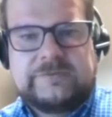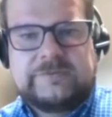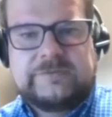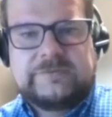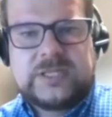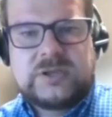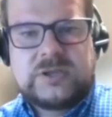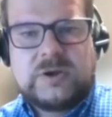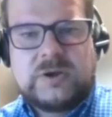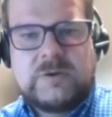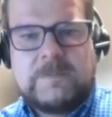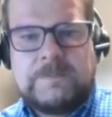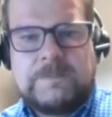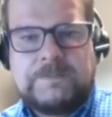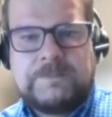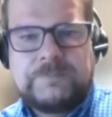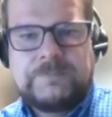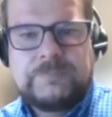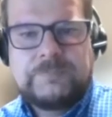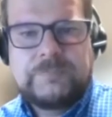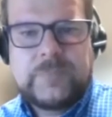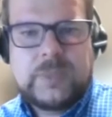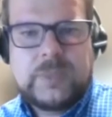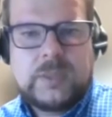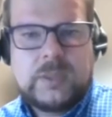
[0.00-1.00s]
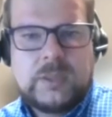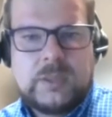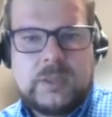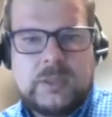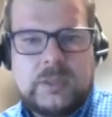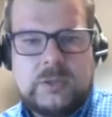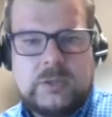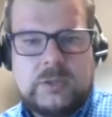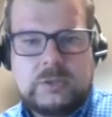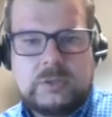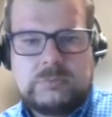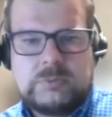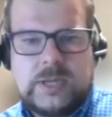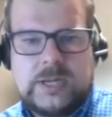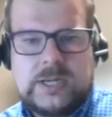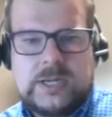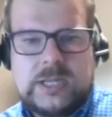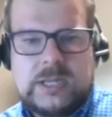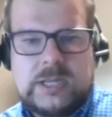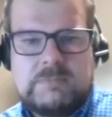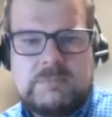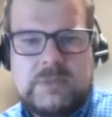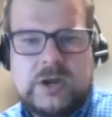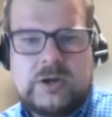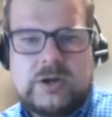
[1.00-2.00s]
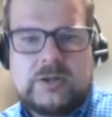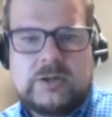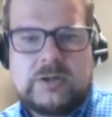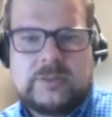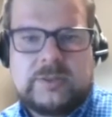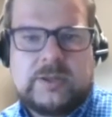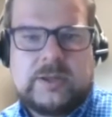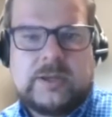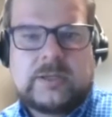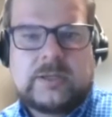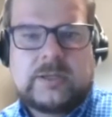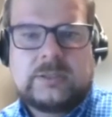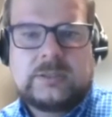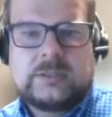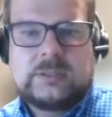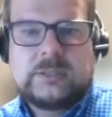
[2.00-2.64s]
friends go. You're running a marathon.